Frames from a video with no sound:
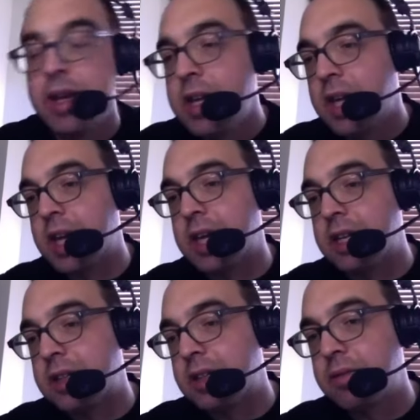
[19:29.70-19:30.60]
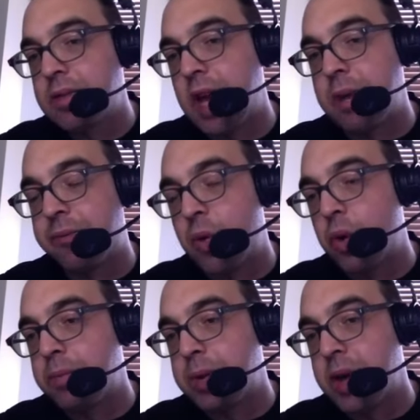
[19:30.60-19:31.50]
in Game 4
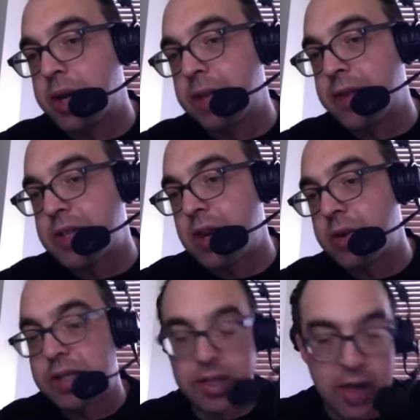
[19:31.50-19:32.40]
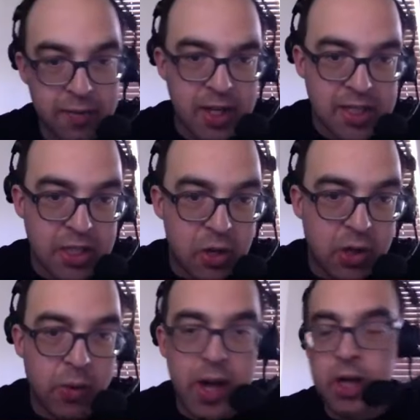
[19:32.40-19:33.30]
and beyond in this series. Like, obviously, don't
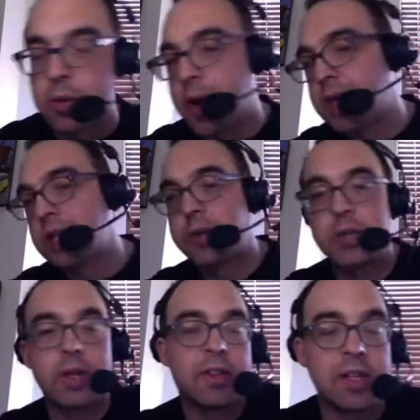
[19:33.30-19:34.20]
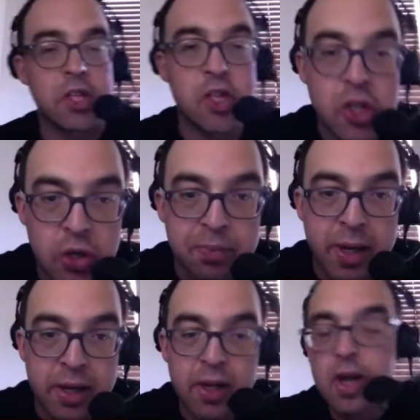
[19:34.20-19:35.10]
go out of your way, don't do anything
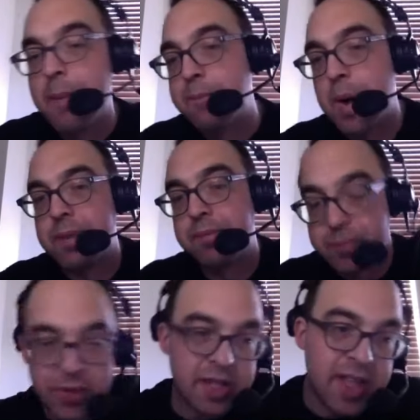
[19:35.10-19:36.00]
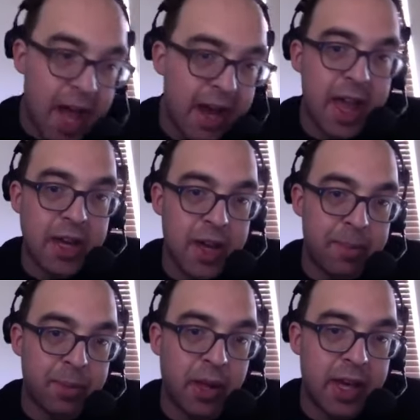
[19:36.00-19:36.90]
stupid, but does that end up
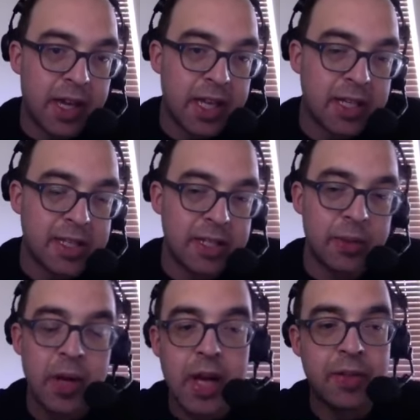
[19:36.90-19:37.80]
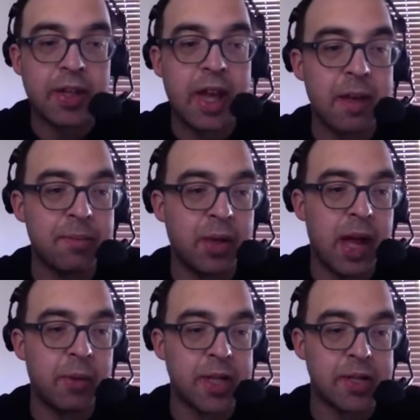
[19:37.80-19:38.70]
playing into the game plan
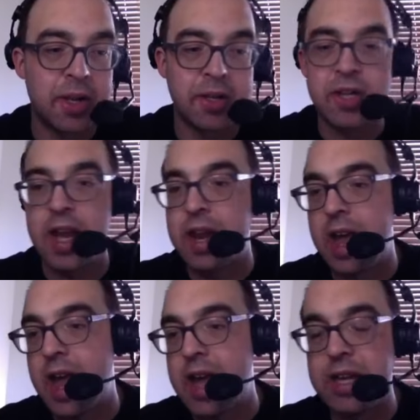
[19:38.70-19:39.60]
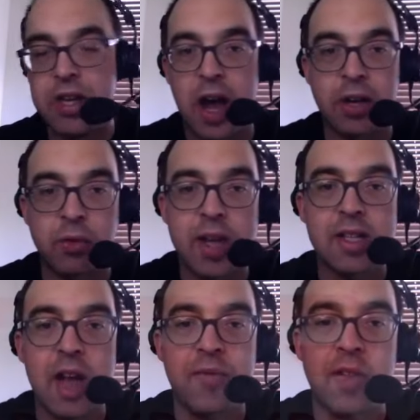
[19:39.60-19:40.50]
when it's all said and done? Great
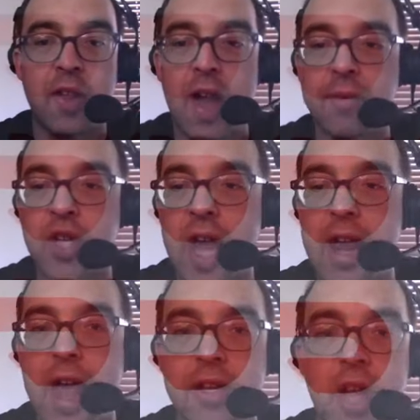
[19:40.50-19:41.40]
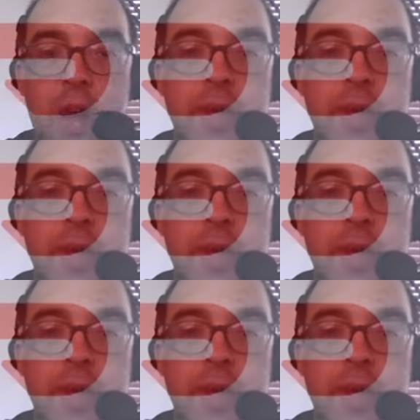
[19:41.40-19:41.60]
stuff on the live chat, as always,